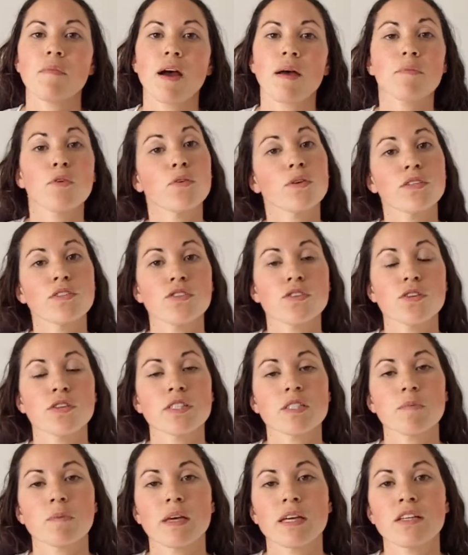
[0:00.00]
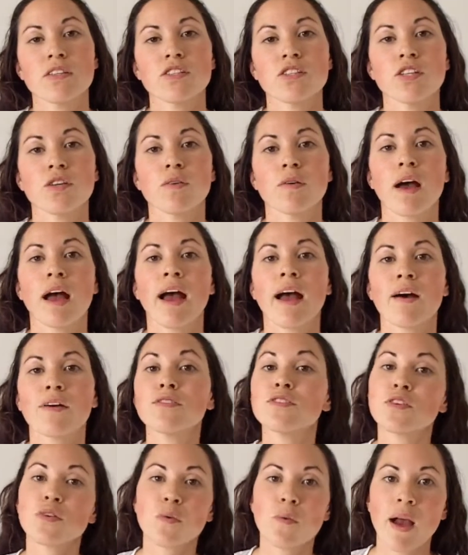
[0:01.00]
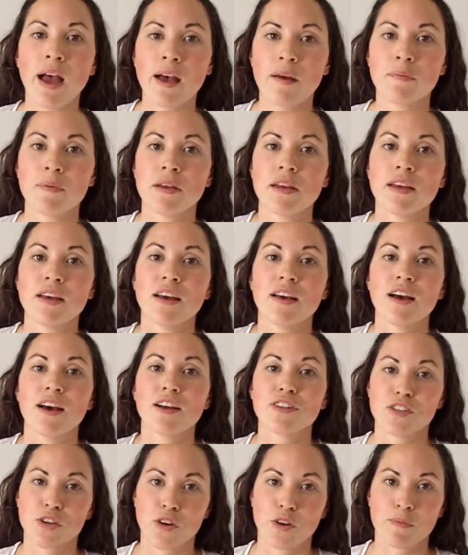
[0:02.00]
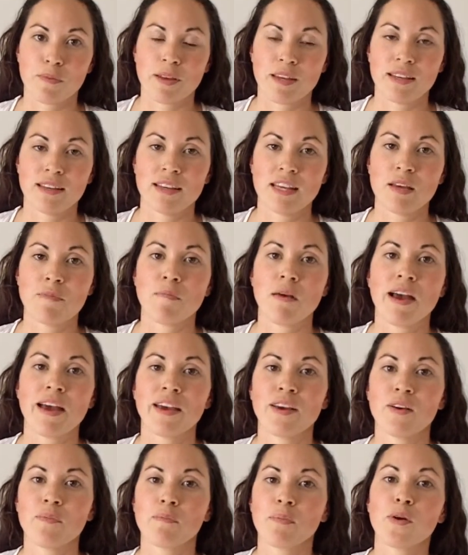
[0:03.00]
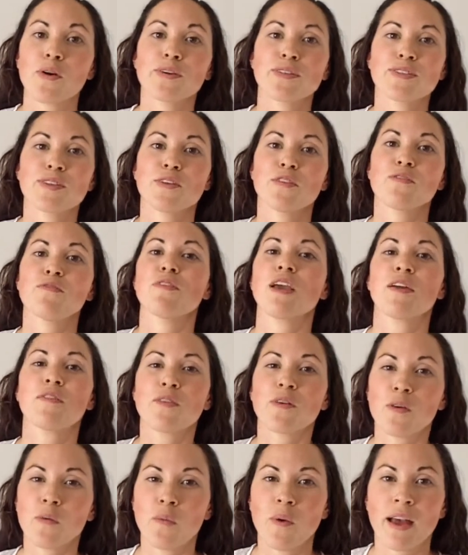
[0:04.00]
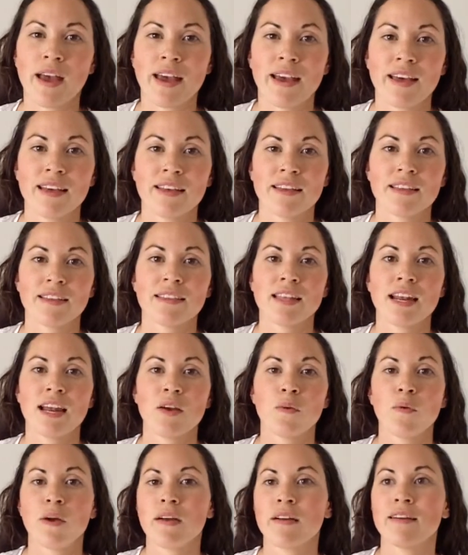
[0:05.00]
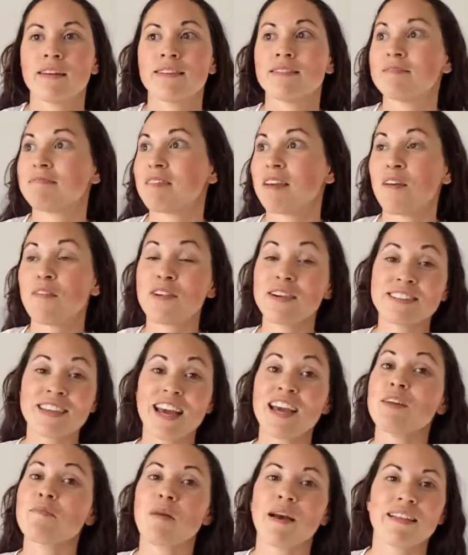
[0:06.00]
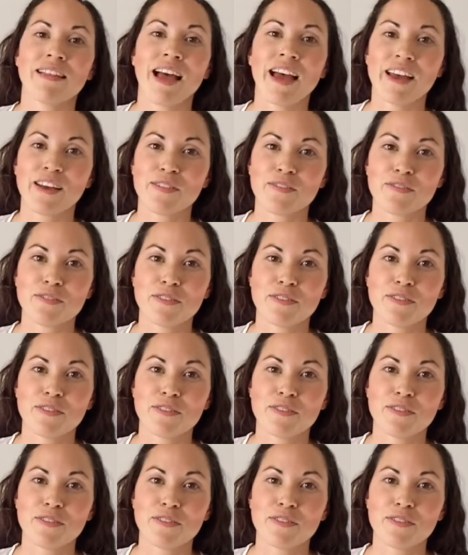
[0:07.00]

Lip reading: I'm going to explain to you how to wrap a turban in my personal favorite way that I wear it every day in my life.